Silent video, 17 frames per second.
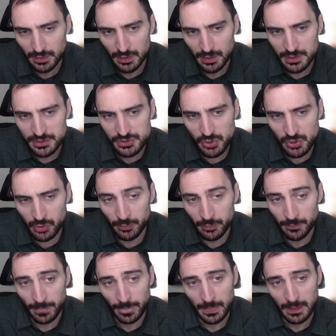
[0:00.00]
So
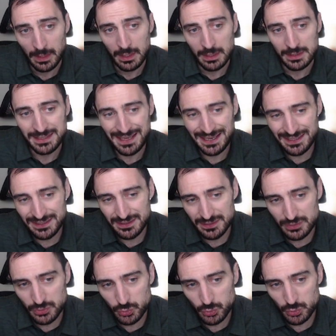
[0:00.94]
knight
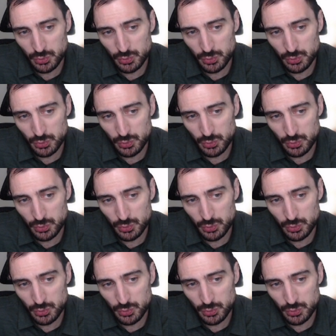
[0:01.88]
to